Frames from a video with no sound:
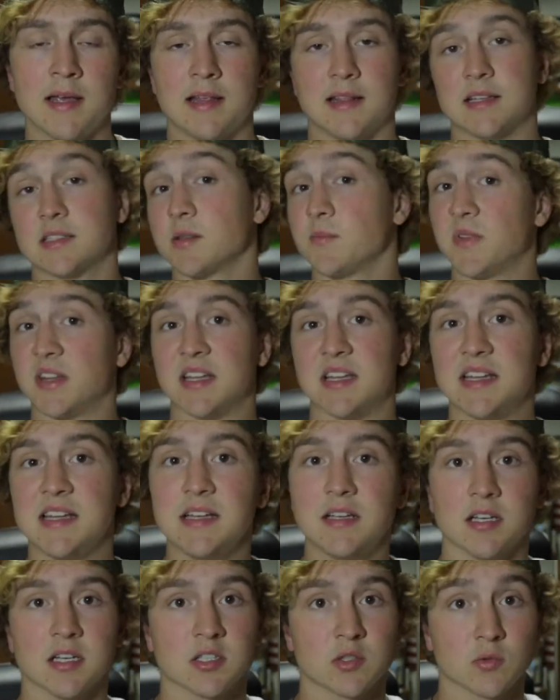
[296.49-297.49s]
That's something that
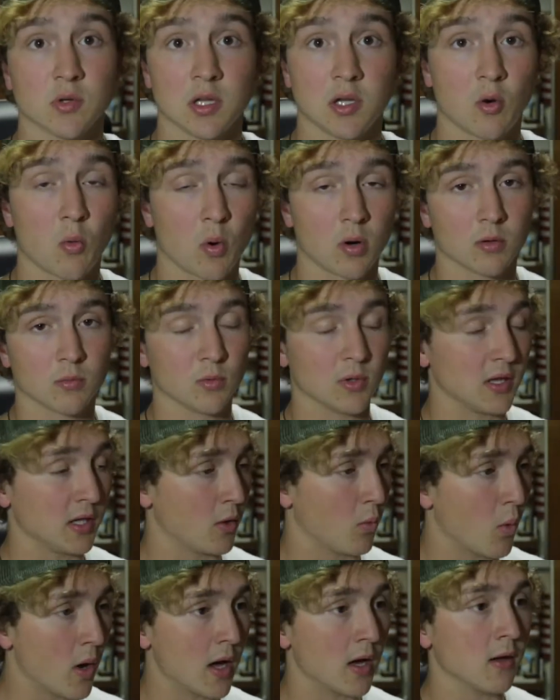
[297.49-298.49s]
he does
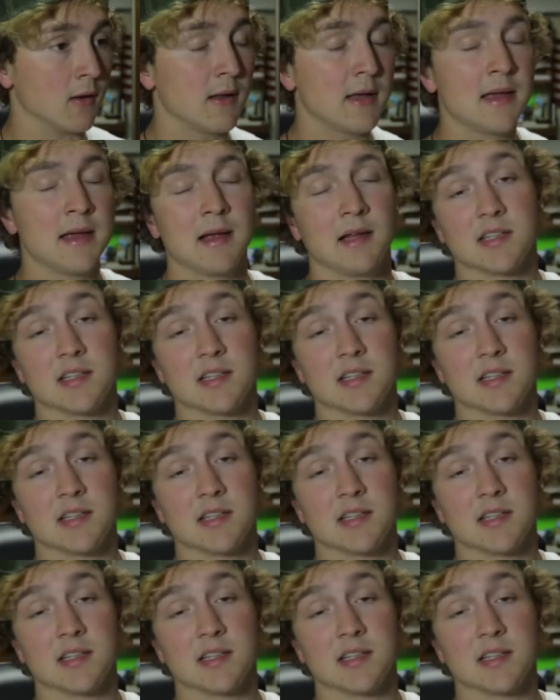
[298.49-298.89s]
really well,